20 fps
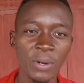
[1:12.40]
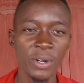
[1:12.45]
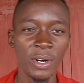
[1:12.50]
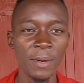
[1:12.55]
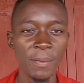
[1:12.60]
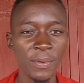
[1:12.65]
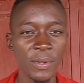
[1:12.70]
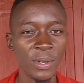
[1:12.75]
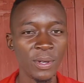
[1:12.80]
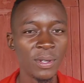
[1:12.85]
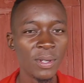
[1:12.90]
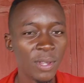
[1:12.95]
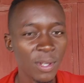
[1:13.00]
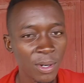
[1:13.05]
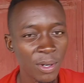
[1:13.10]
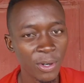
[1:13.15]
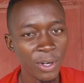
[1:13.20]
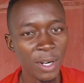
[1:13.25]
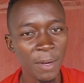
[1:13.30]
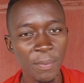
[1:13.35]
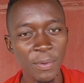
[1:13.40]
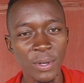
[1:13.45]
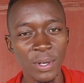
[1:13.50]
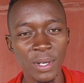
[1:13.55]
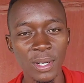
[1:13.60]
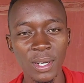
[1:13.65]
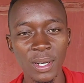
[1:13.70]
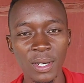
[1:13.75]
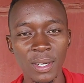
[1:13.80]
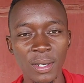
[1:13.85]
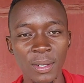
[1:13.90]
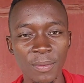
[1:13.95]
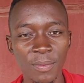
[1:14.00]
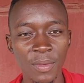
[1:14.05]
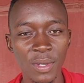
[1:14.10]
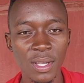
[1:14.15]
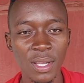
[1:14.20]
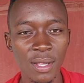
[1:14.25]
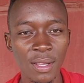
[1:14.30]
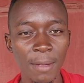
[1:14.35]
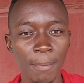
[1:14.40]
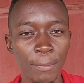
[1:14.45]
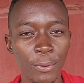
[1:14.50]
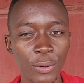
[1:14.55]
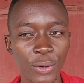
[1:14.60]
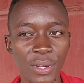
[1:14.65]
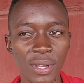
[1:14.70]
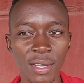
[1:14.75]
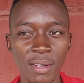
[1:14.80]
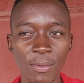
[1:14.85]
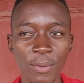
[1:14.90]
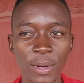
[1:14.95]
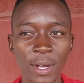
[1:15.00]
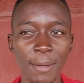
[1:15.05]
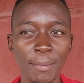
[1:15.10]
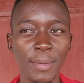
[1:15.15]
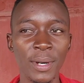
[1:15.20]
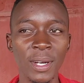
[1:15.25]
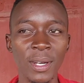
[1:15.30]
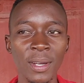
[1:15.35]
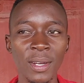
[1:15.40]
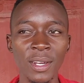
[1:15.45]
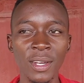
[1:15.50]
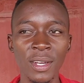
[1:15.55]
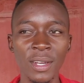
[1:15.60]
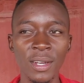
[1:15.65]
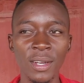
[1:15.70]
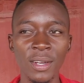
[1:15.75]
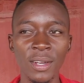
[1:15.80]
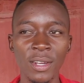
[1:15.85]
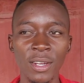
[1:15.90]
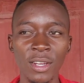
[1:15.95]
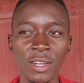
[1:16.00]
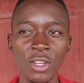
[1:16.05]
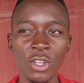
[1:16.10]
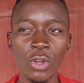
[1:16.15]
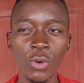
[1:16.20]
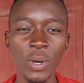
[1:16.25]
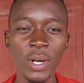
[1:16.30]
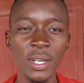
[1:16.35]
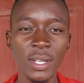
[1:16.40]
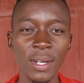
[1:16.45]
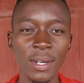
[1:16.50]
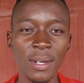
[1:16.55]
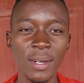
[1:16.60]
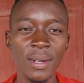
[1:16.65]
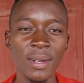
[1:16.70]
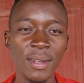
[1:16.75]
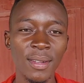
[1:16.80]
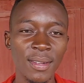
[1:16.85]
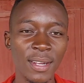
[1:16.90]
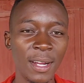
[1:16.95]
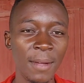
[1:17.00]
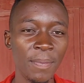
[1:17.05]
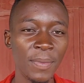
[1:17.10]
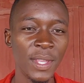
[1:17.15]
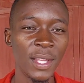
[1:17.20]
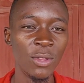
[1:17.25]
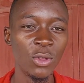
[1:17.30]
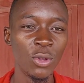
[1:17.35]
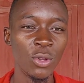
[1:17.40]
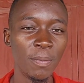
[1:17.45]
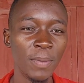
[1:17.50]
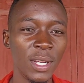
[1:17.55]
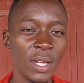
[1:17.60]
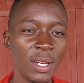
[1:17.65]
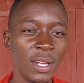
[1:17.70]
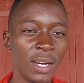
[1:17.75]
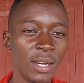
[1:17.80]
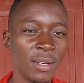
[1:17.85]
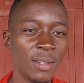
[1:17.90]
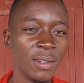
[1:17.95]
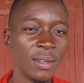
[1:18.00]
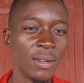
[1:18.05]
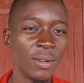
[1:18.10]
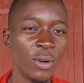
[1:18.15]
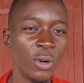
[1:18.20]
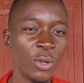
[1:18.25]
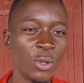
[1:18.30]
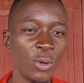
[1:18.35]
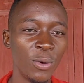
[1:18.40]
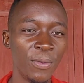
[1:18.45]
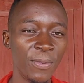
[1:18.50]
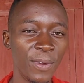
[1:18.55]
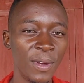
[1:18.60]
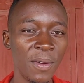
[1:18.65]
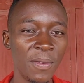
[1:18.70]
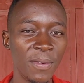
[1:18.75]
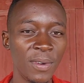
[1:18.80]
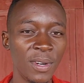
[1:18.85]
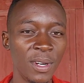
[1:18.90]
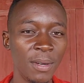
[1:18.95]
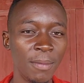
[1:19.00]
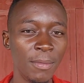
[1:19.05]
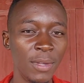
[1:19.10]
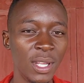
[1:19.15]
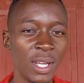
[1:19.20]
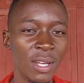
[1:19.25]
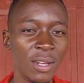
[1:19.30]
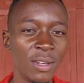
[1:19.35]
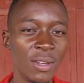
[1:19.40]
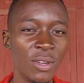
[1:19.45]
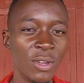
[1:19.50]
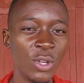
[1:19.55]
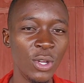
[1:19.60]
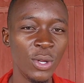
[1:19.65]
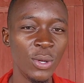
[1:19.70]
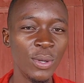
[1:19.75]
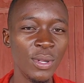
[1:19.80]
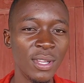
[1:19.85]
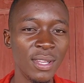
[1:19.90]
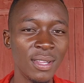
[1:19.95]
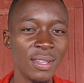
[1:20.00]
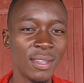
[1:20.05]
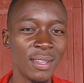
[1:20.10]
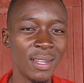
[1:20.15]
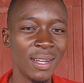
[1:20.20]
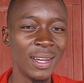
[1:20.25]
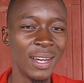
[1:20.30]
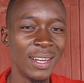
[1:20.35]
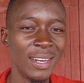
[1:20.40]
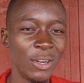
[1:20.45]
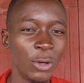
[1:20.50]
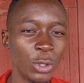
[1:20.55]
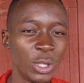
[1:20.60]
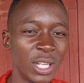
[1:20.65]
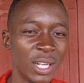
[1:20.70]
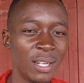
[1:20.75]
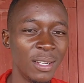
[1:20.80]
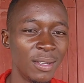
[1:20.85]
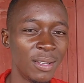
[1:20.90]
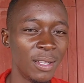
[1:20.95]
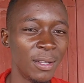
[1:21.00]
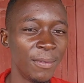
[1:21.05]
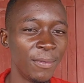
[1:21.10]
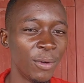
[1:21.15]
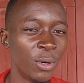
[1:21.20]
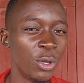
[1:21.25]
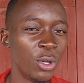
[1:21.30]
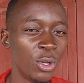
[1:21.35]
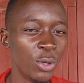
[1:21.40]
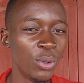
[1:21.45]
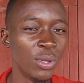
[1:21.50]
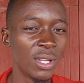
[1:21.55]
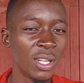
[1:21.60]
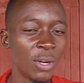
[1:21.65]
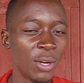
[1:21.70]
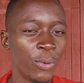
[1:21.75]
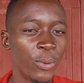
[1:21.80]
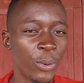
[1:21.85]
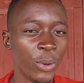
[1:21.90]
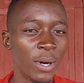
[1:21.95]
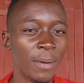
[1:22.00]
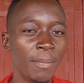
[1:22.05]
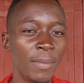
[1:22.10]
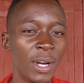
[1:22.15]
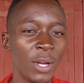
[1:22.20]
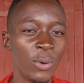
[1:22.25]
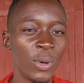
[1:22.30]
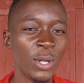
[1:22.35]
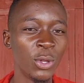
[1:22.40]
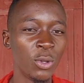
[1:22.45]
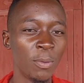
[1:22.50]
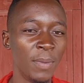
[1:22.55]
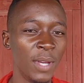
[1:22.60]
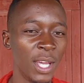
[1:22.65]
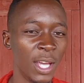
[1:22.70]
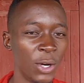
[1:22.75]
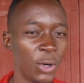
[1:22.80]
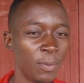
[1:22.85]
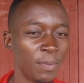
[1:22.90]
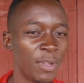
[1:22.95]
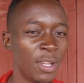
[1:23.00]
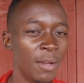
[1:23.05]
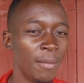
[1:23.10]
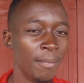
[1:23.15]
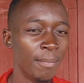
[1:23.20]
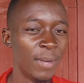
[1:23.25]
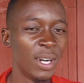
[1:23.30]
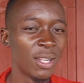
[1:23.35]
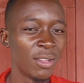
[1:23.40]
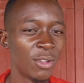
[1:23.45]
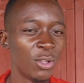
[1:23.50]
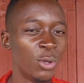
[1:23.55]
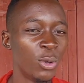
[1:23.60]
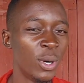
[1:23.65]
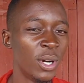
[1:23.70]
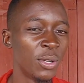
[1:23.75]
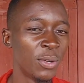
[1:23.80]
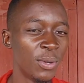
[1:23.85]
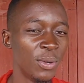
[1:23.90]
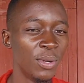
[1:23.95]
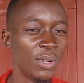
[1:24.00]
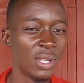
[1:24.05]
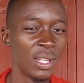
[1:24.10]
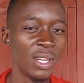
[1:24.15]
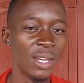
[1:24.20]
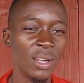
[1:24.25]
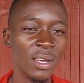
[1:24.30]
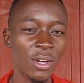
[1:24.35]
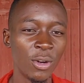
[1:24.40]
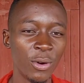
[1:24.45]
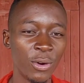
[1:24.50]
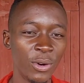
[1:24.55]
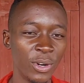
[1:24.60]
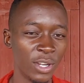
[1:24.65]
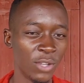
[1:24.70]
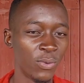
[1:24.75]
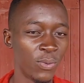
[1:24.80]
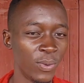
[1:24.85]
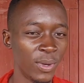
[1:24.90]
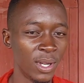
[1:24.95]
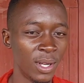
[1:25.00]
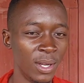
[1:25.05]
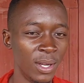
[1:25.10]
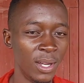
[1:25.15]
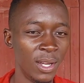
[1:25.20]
Corruption, corruption, uh, that's a process whereby you want something to be done on your favor, then you use an alternative or you use a rubber. you want to be helped but you don't want to use it correctly.